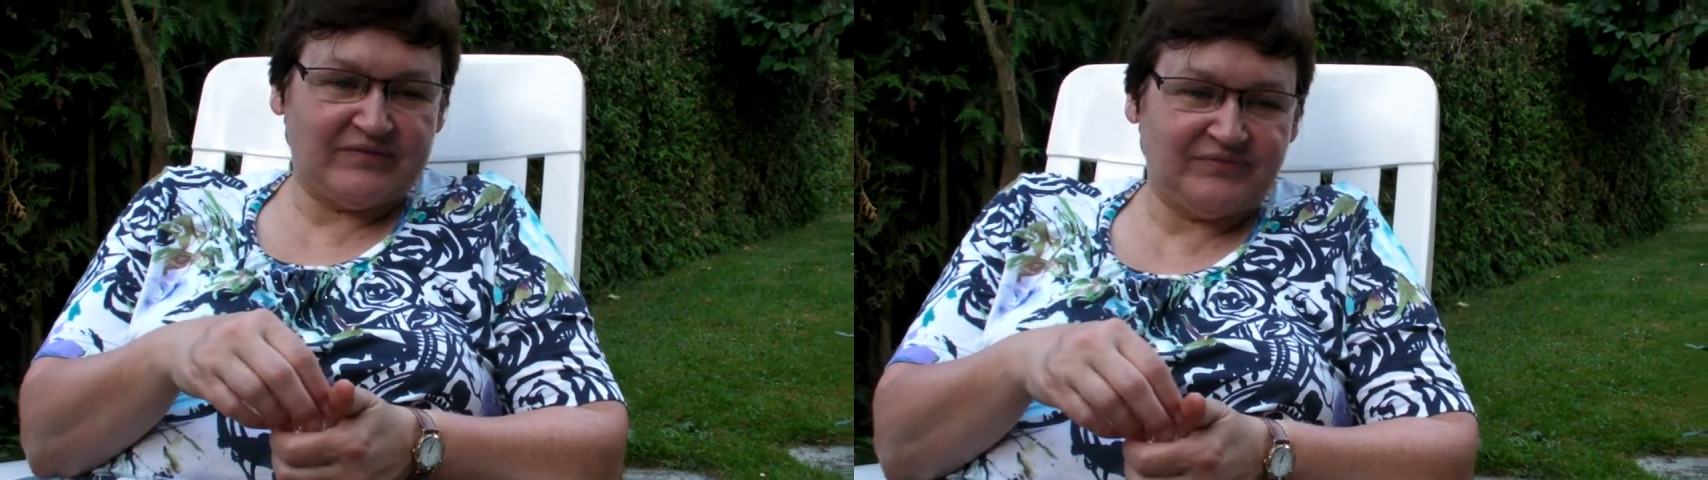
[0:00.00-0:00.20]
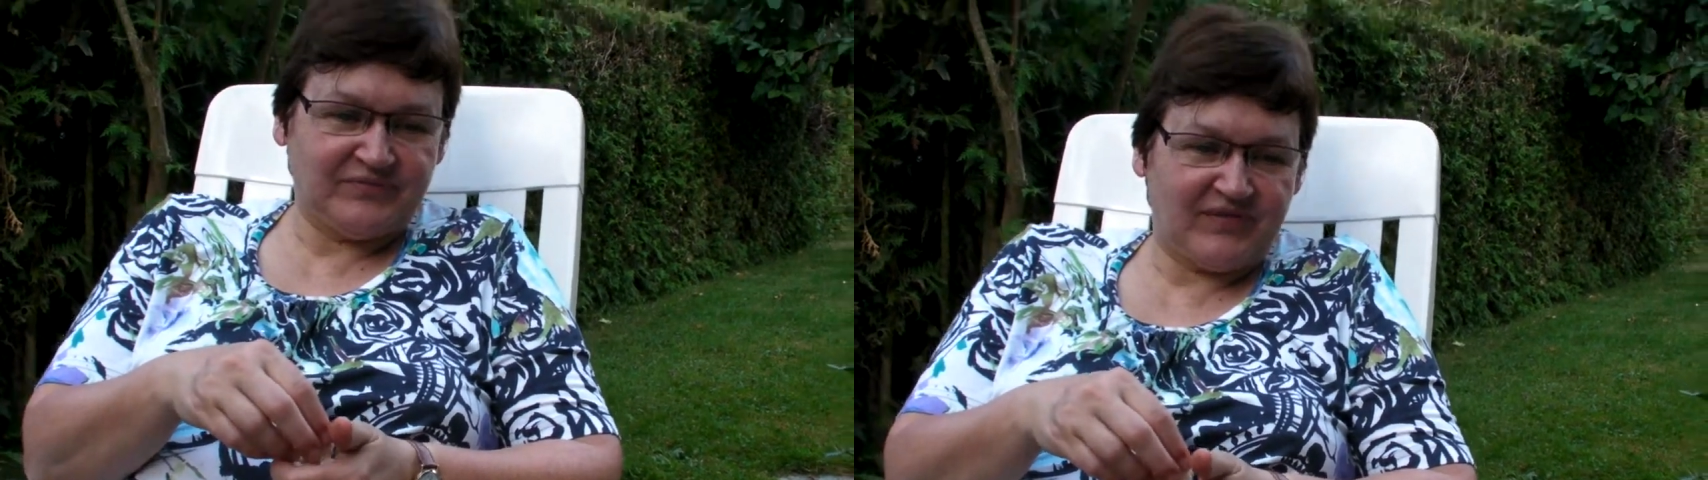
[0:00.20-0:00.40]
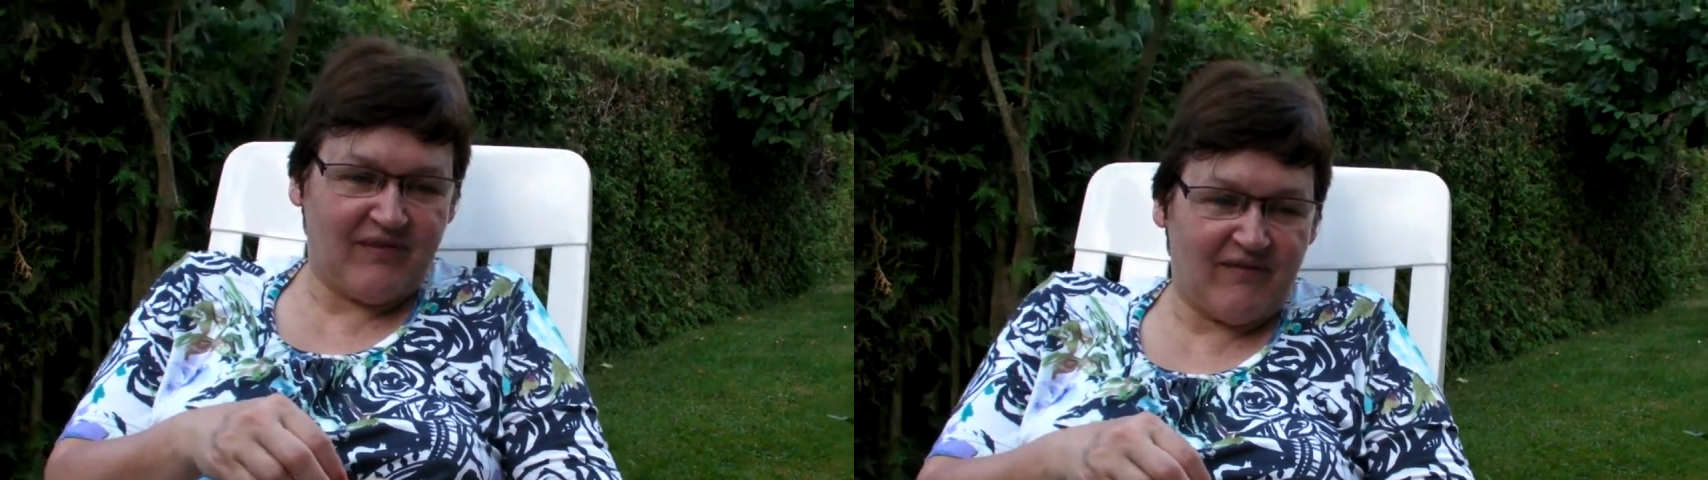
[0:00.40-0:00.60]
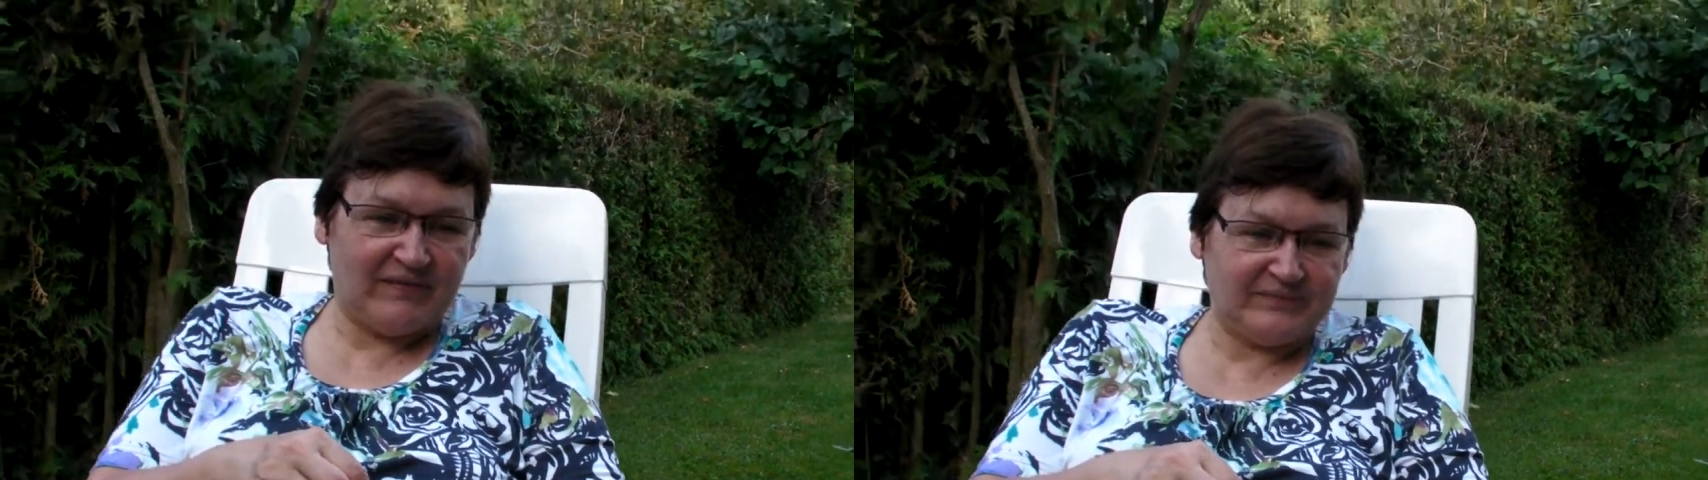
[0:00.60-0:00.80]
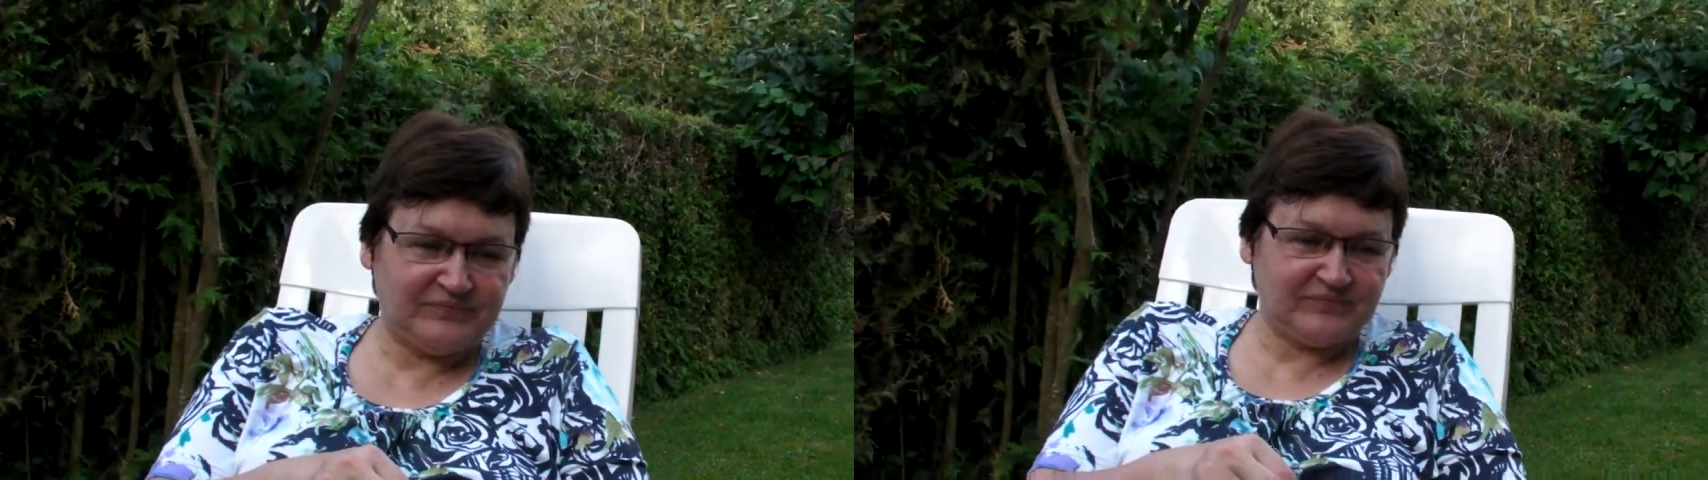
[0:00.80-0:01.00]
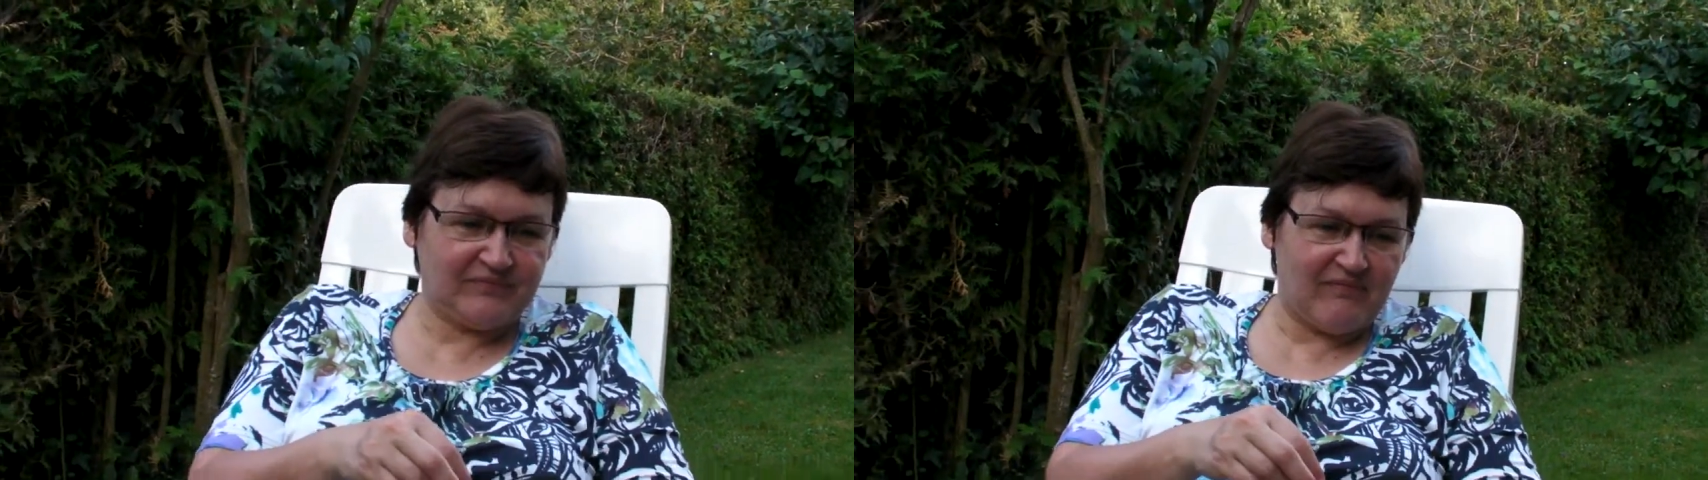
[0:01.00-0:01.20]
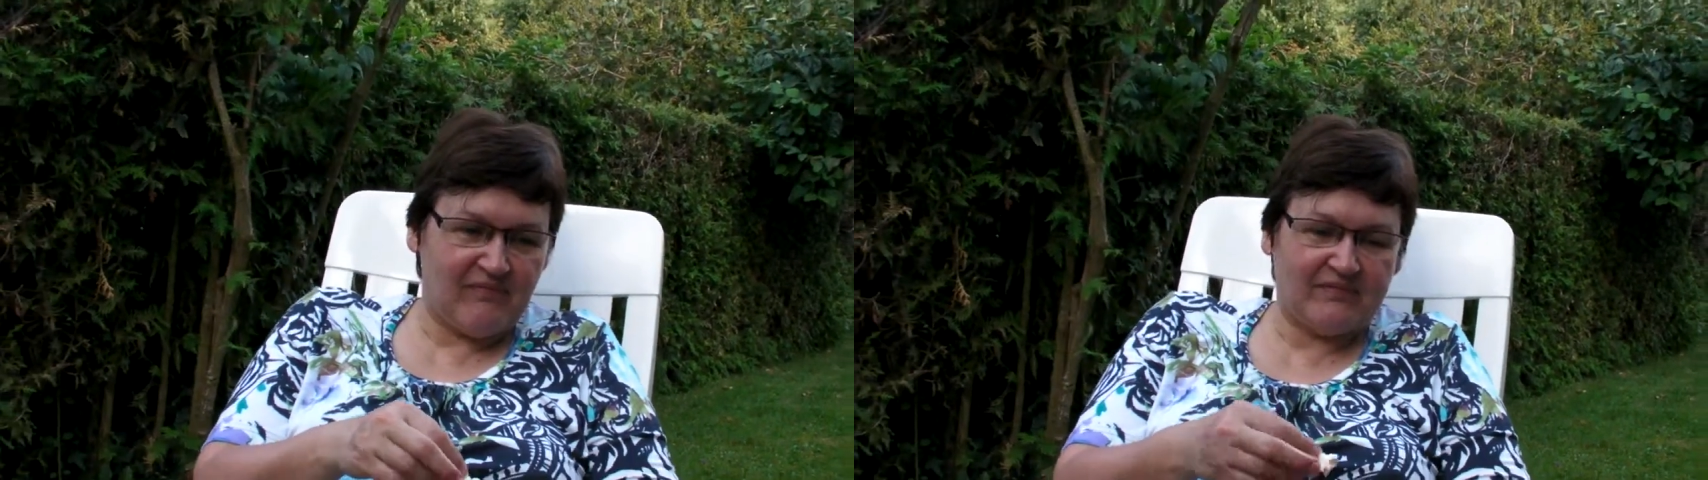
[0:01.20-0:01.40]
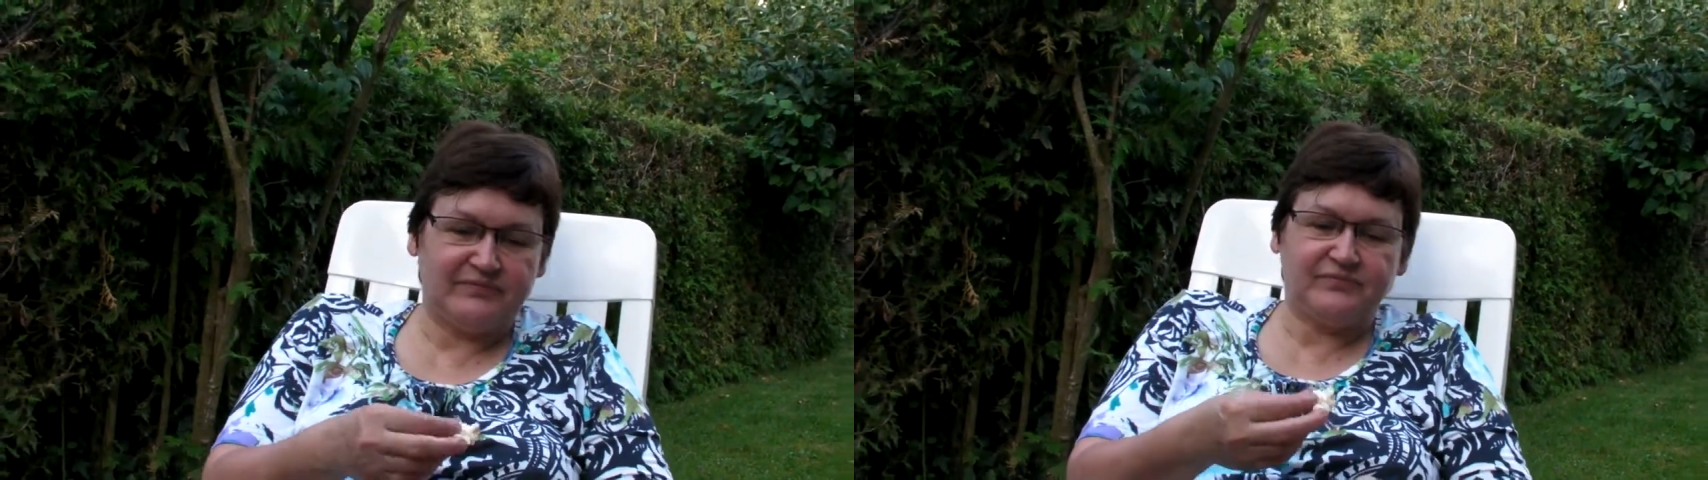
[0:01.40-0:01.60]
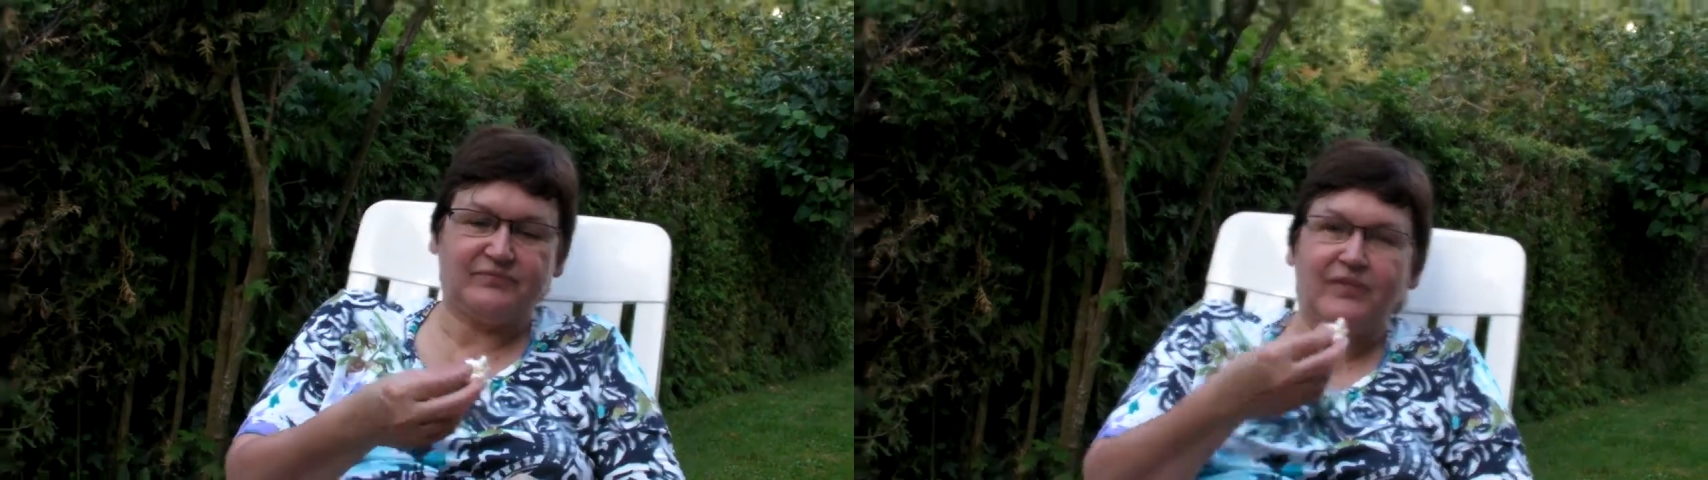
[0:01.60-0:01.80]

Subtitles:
beer that Stone DC